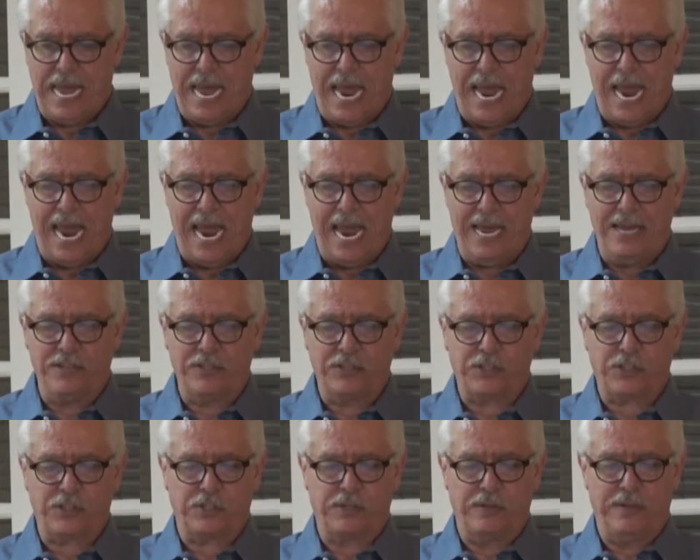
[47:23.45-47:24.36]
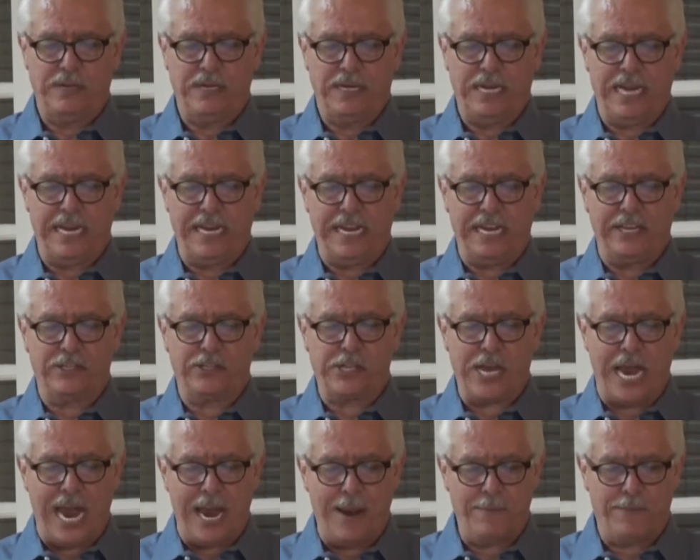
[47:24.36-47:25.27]
as an
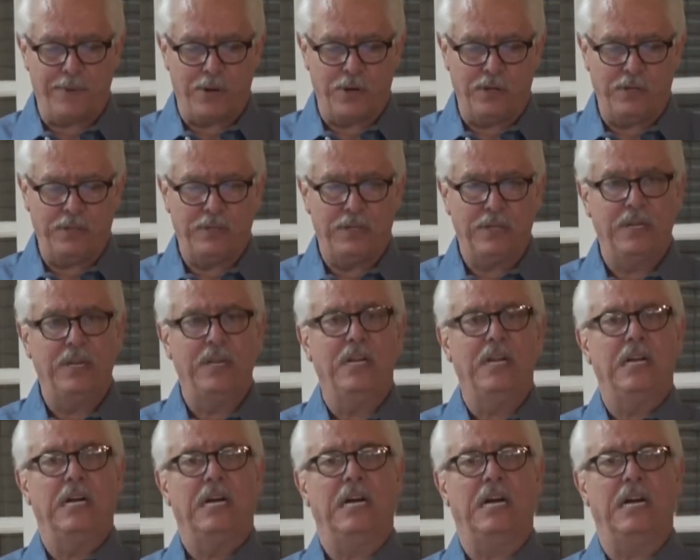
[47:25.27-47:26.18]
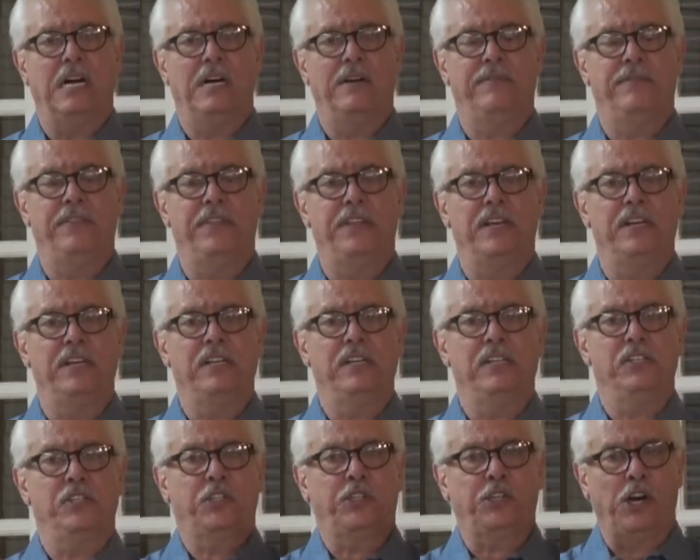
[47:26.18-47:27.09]
example of the
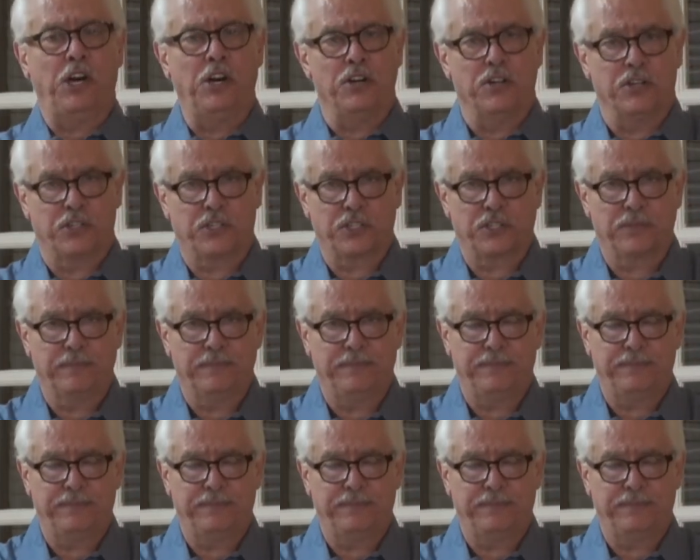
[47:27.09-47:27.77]
church